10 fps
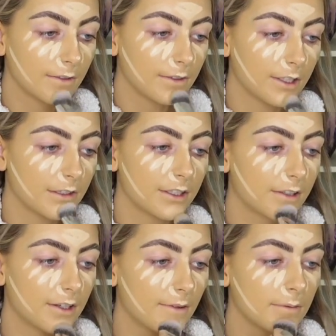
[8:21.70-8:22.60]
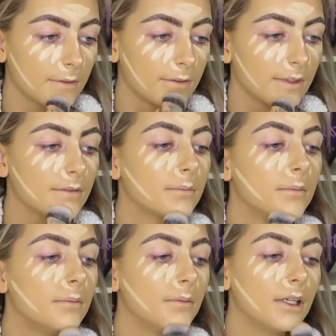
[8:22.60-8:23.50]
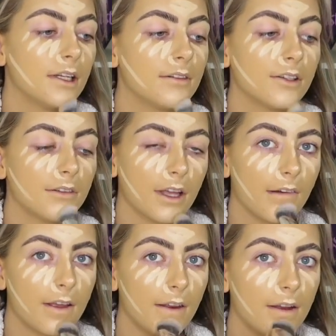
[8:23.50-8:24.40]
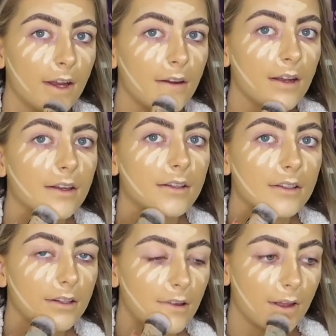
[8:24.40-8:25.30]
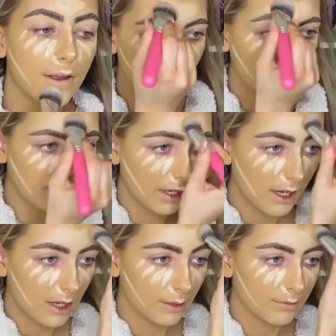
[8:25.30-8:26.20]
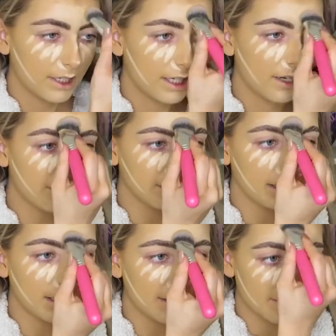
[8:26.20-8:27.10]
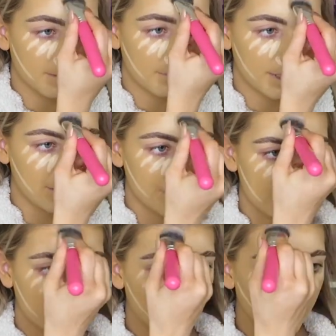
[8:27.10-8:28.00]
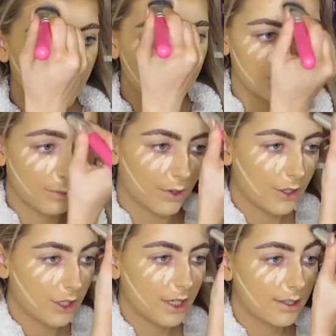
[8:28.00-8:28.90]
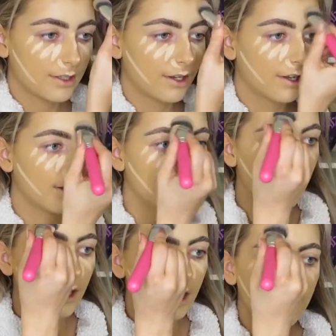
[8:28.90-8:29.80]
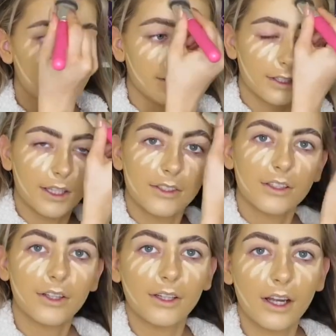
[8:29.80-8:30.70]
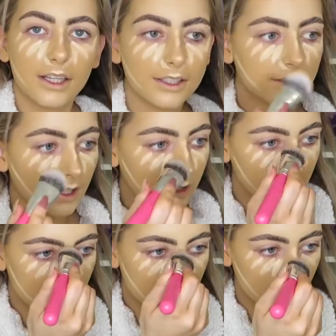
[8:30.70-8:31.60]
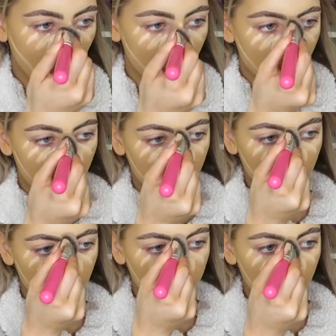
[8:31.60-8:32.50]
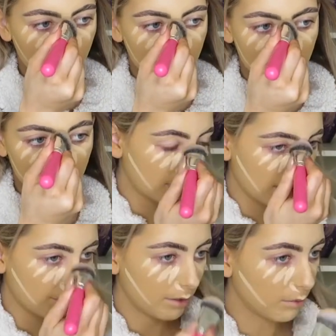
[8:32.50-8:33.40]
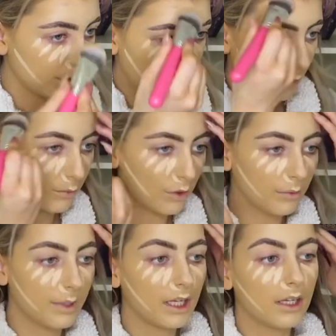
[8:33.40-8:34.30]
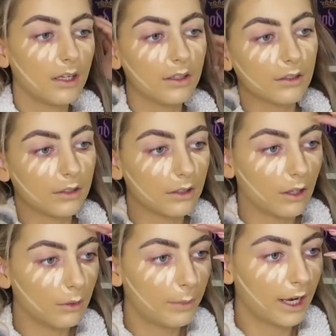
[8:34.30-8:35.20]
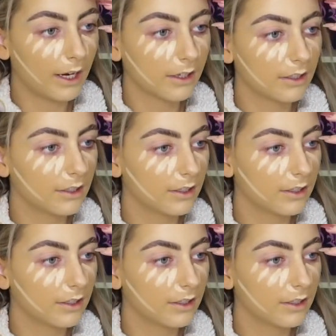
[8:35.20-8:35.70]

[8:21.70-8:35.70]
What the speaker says: Just blend all that in. I'm really loving these Peaches and Creams brushes. They're so nice and they're so affordable. My lovely boyfriend bought me the whole pack